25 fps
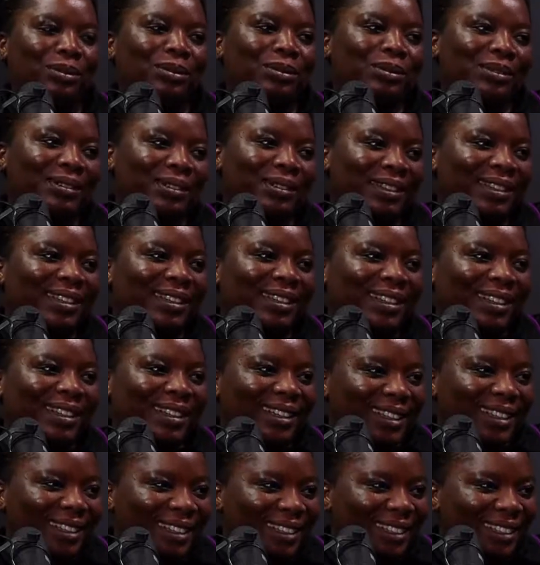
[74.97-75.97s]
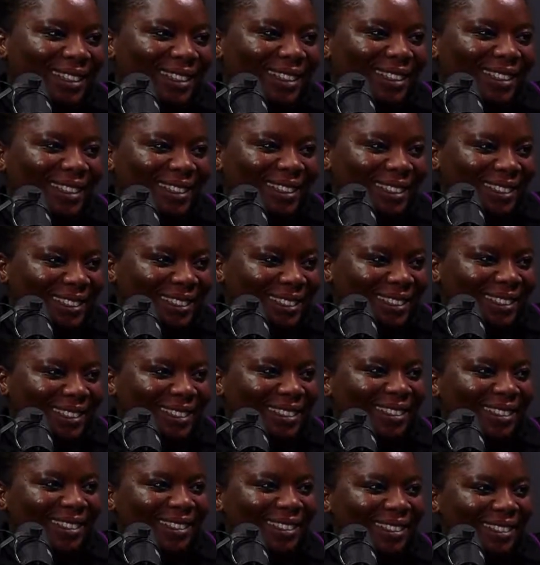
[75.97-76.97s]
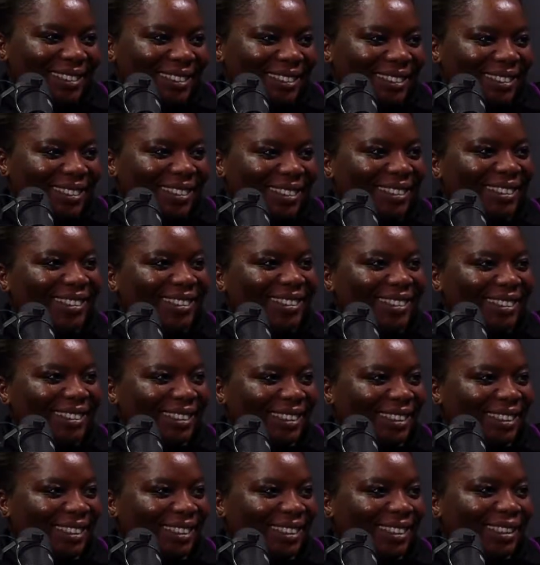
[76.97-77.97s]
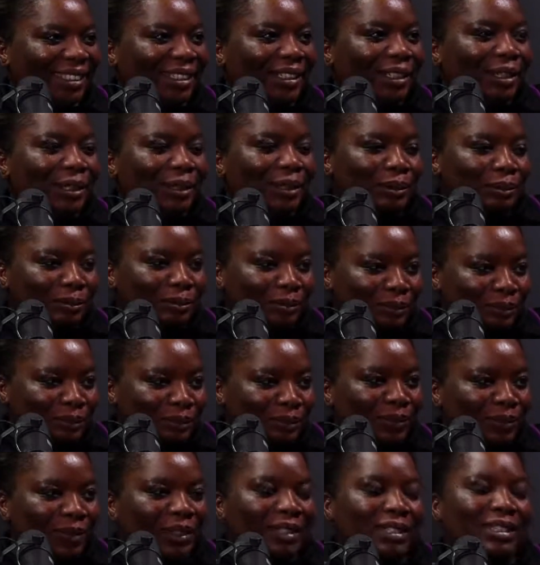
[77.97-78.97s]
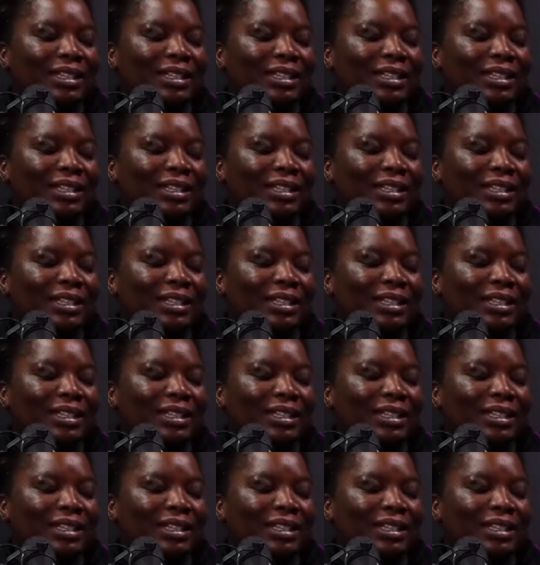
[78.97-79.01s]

Yeah, and I've really been enjoying it, talking the ins and outs of finances.